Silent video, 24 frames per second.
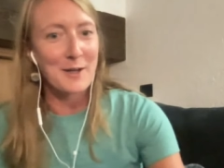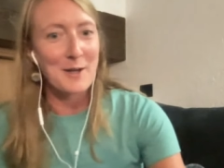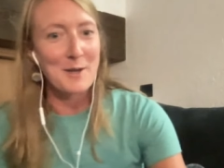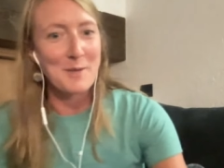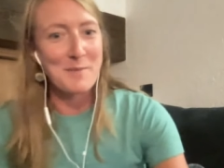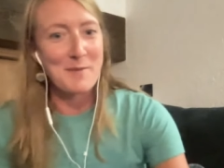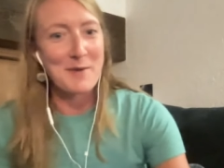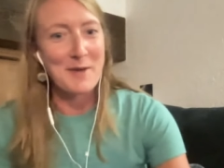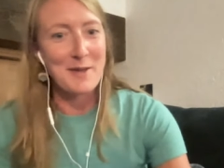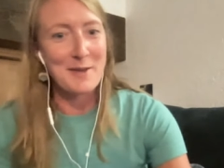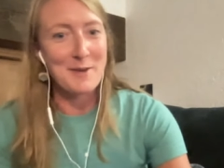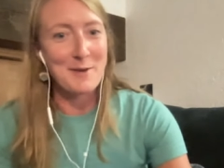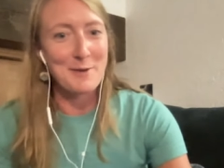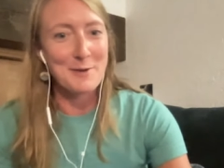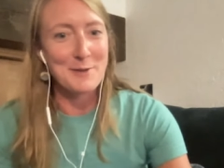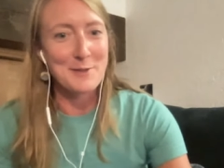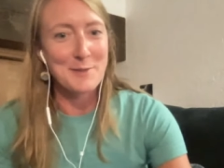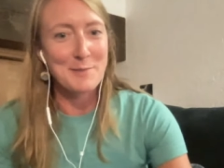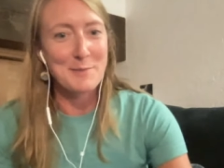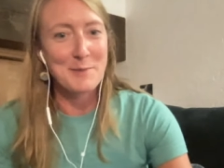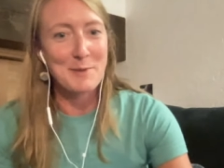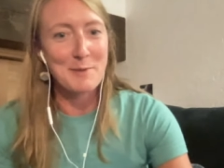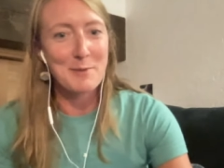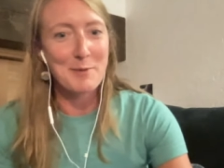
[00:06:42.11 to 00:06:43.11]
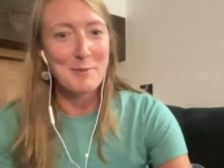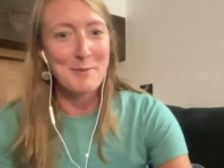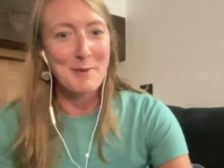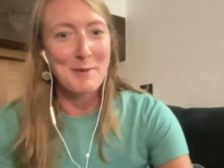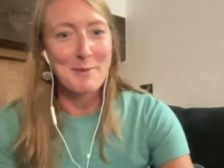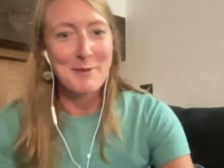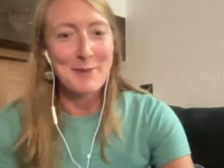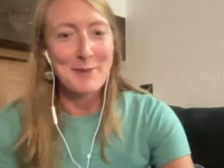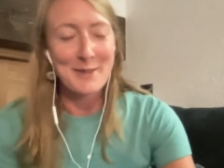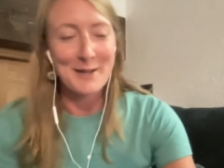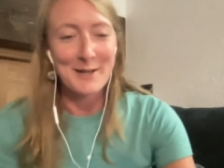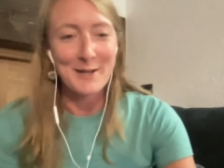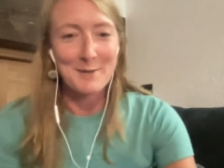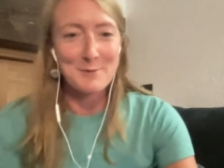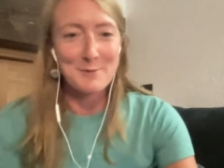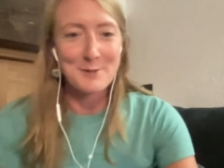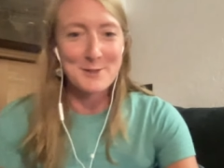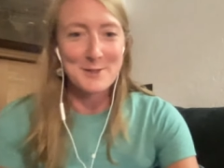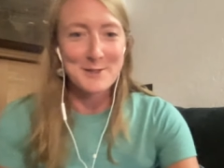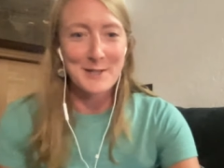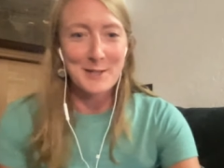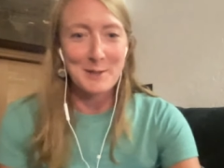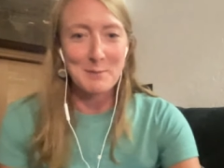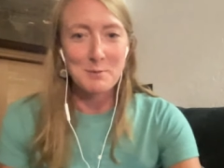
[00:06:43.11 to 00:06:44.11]
I know some people maybe think I'm
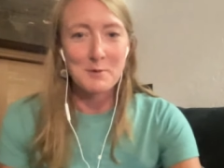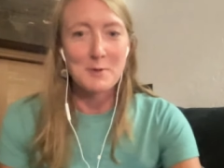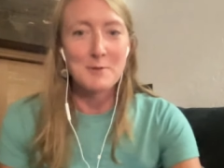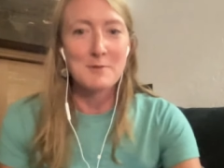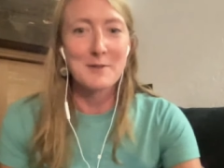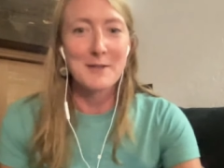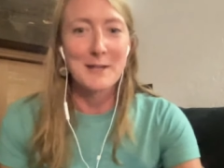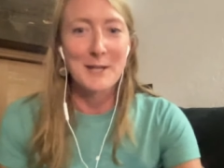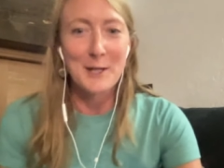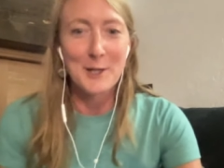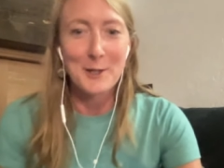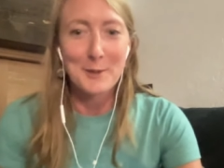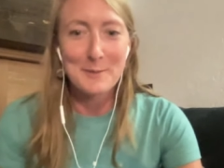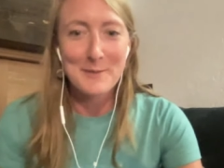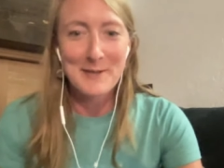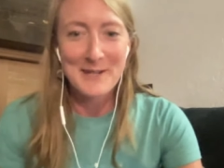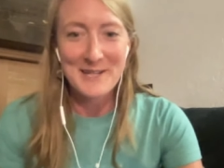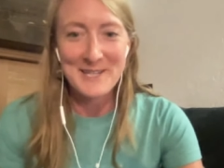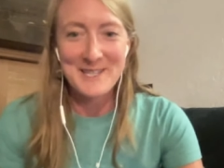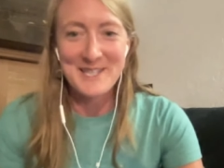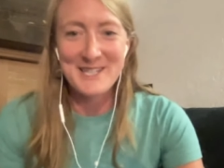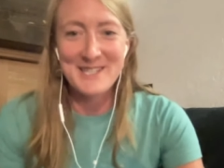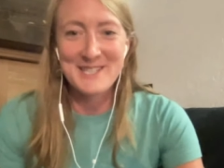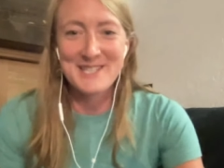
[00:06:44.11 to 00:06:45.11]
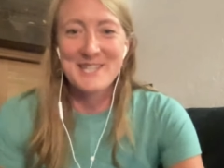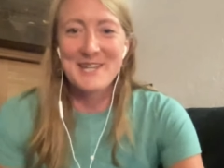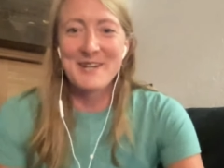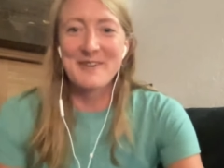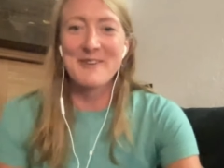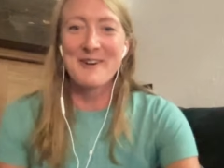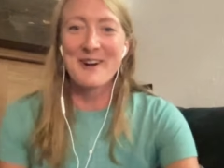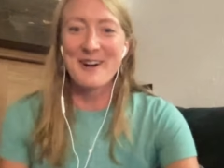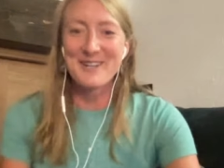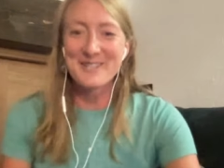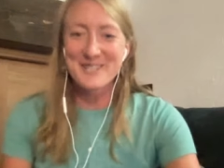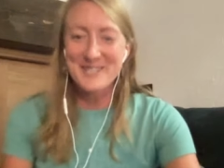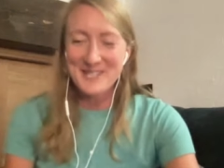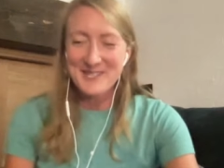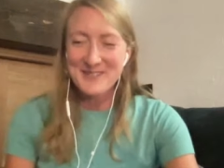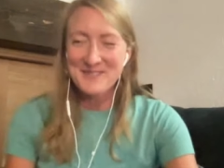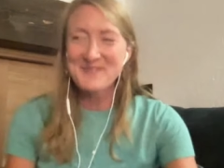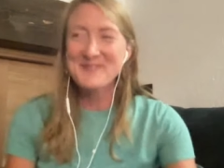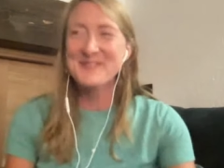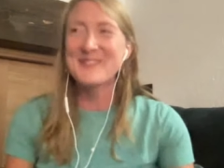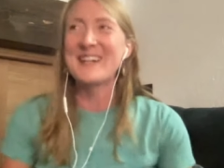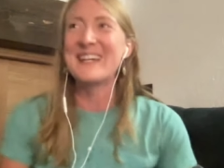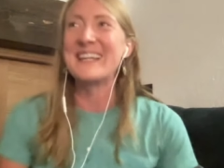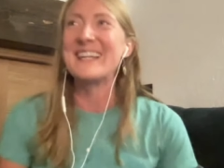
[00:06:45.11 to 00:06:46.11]
just like moving here because it's so awesome,
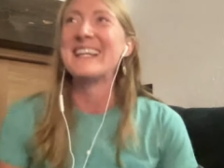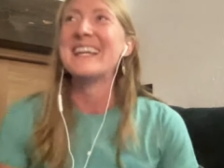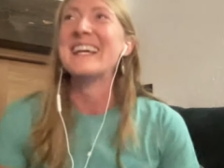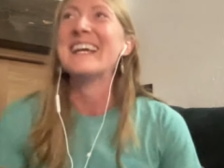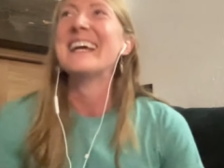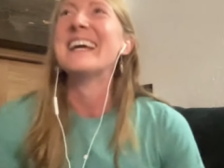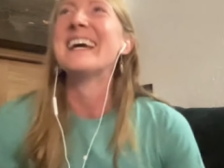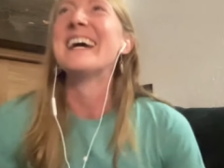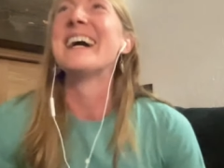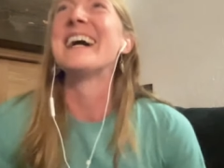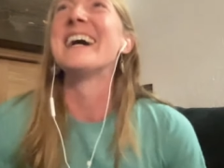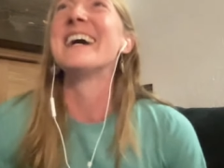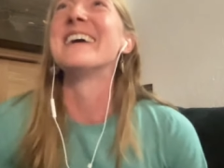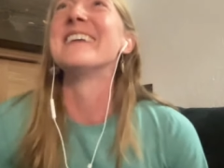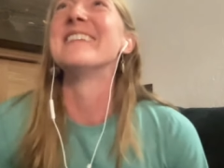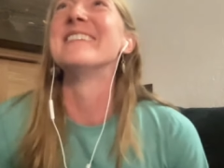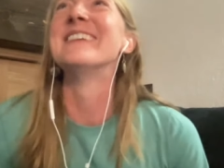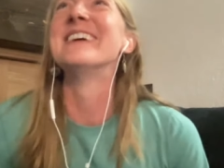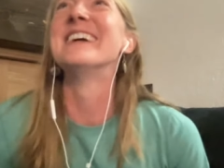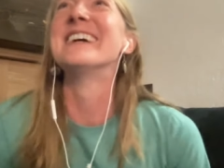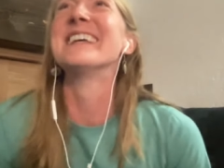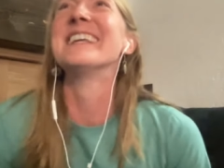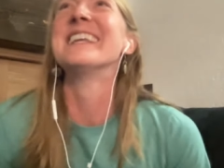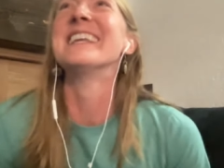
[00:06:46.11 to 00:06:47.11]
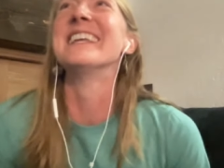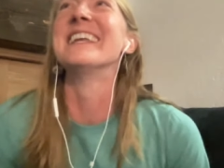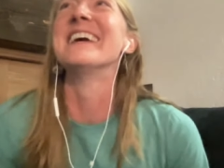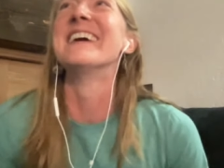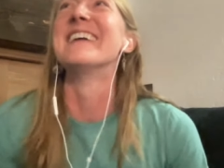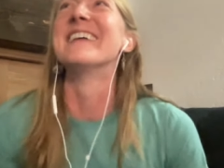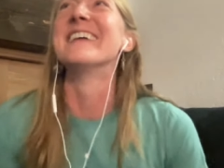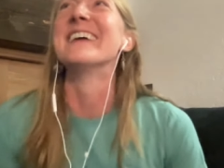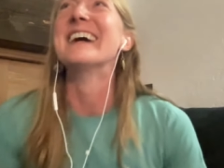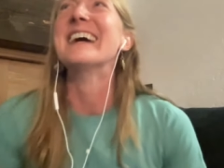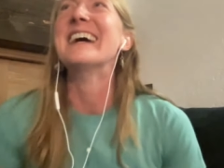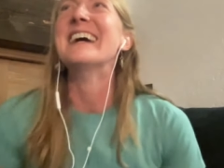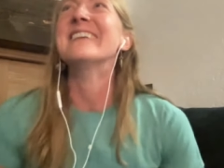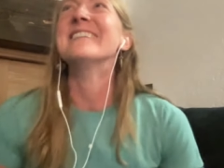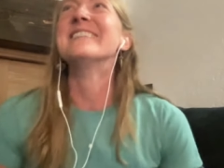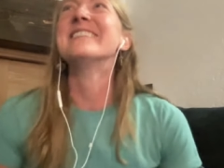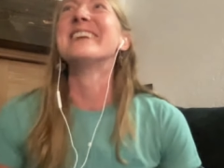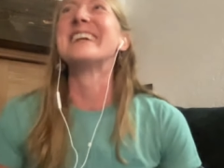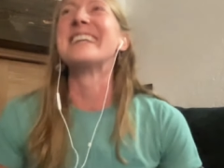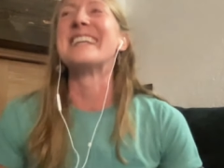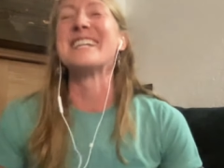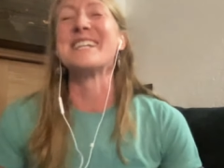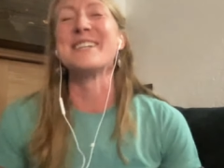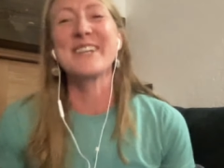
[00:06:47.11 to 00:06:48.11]
but
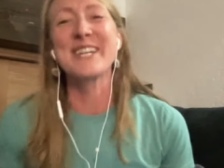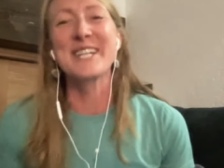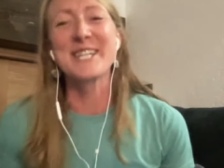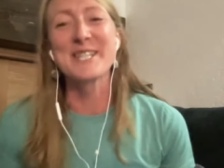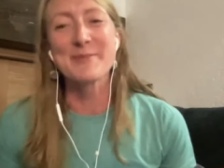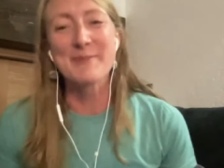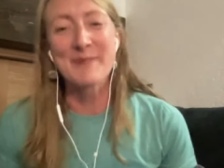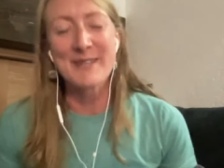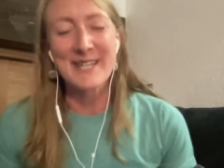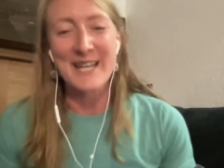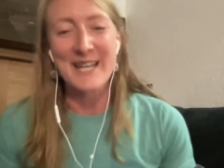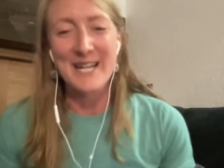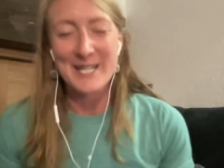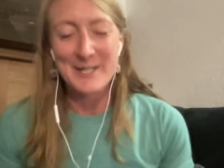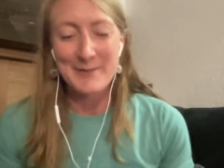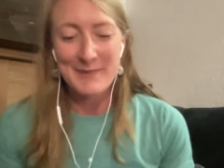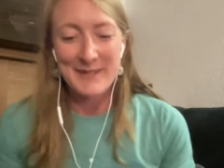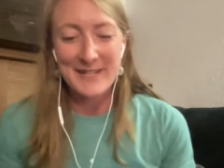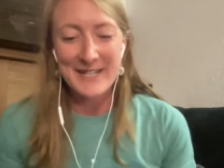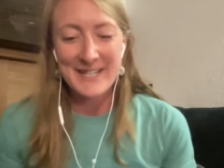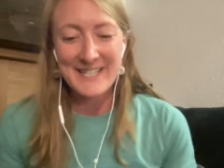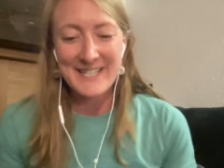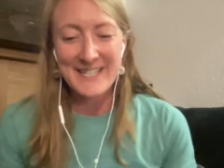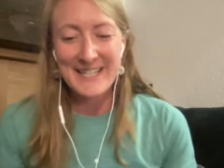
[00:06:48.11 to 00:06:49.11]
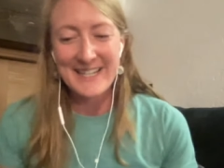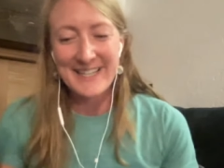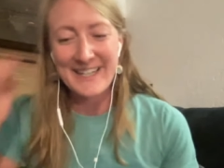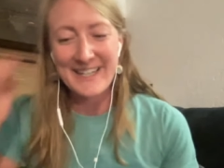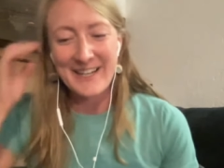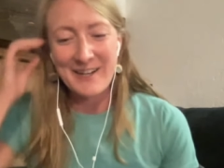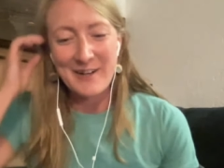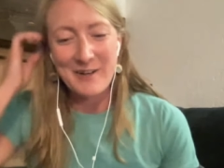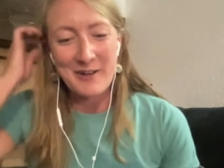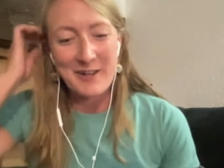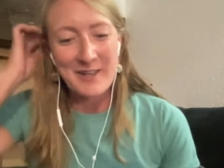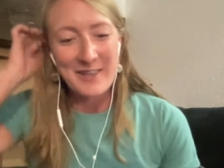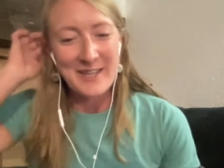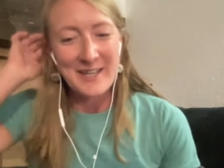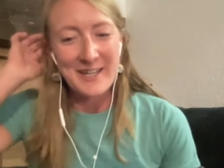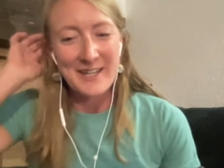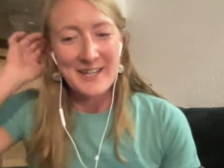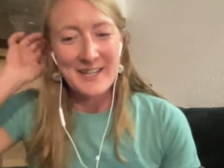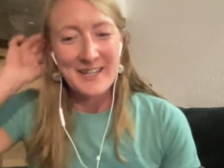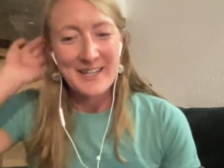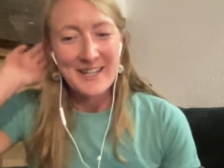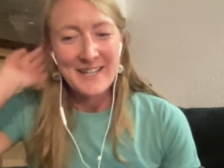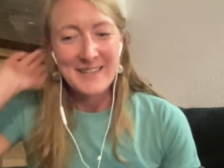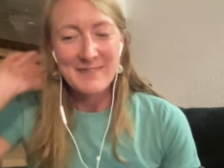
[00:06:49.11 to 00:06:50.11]
it's been nice because I
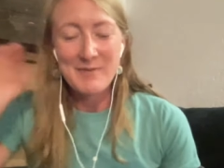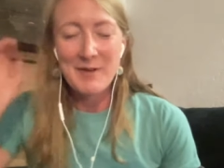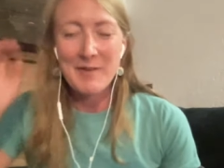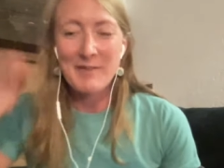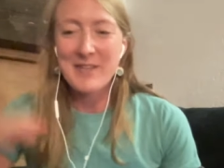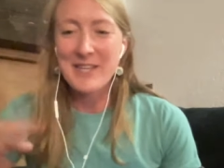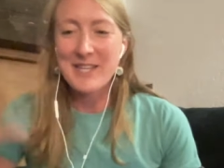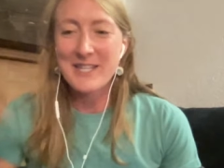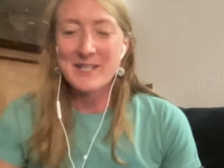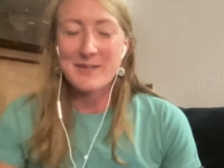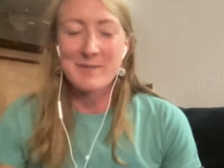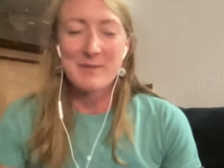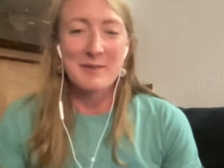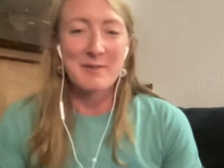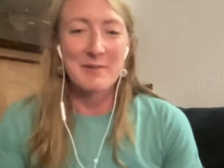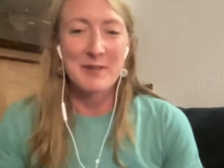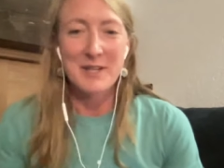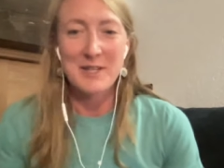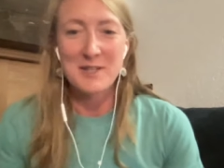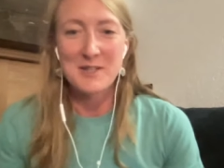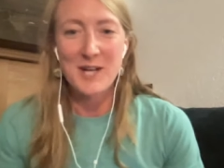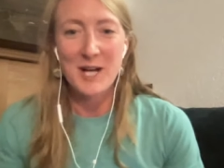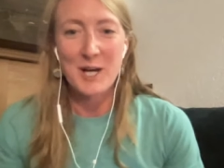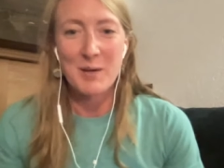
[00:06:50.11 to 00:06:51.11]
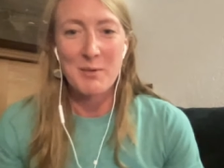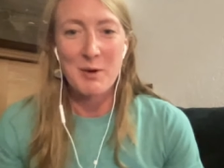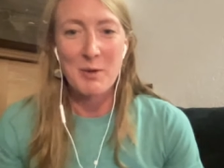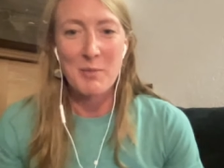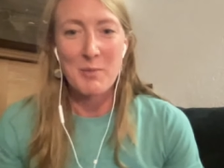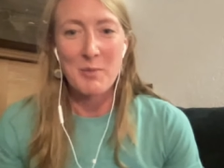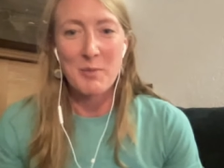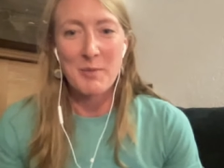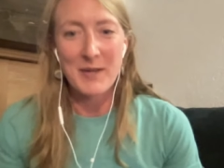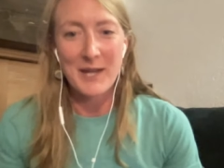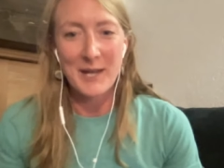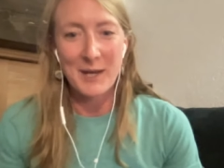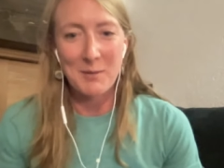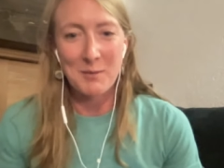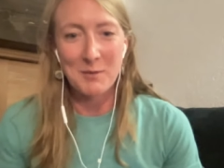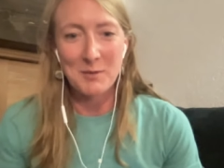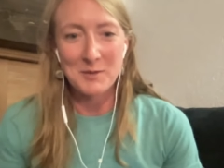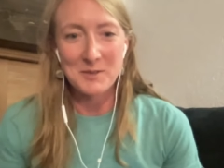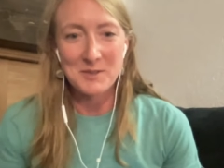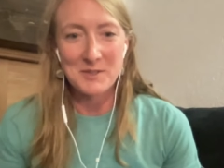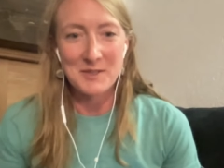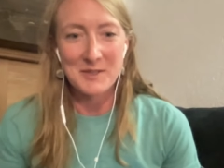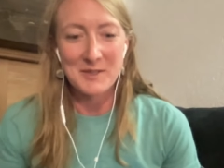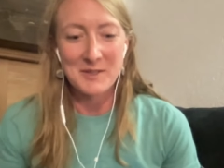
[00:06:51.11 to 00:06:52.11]
think maybe that's something we can talk about, but being
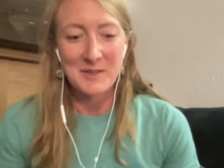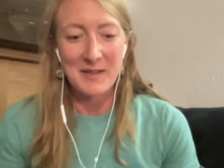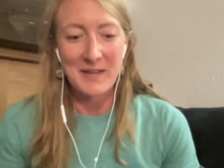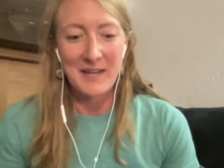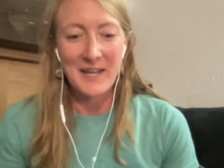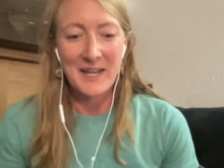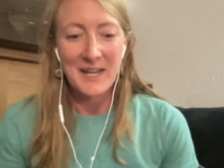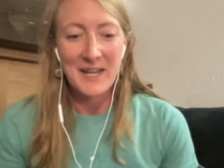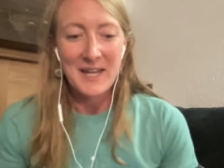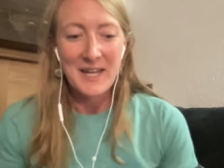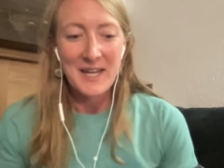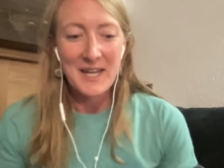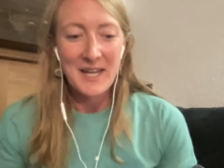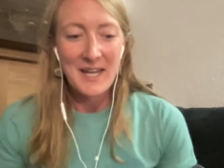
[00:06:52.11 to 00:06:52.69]
able to like